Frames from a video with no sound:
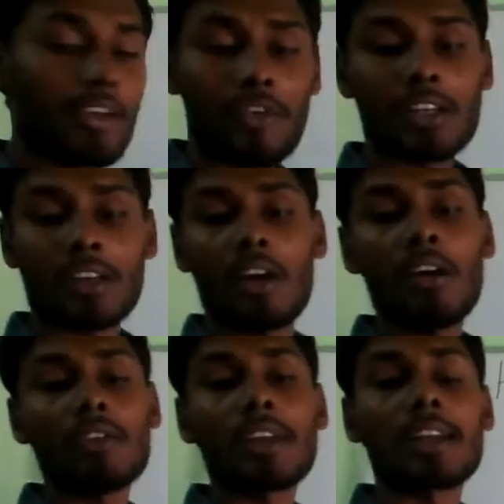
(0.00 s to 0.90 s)
effect
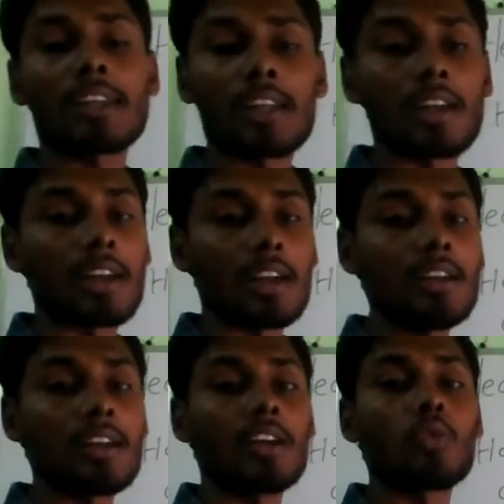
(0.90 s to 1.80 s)
of electric
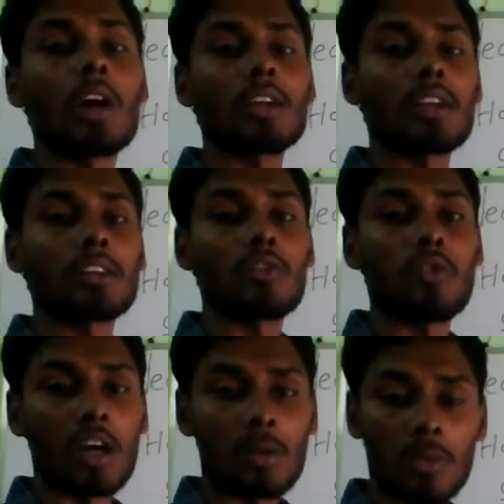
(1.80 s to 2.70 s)
current and what are the
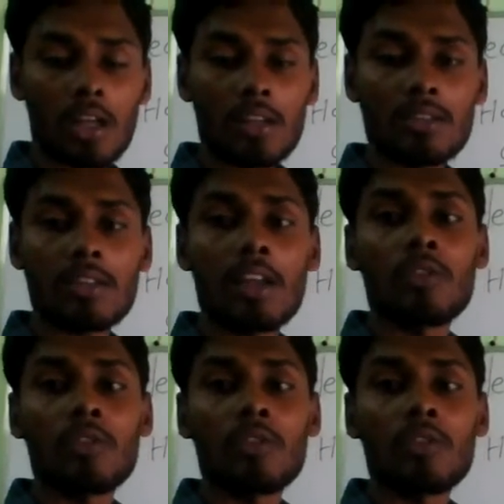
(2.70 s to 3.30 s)
formulas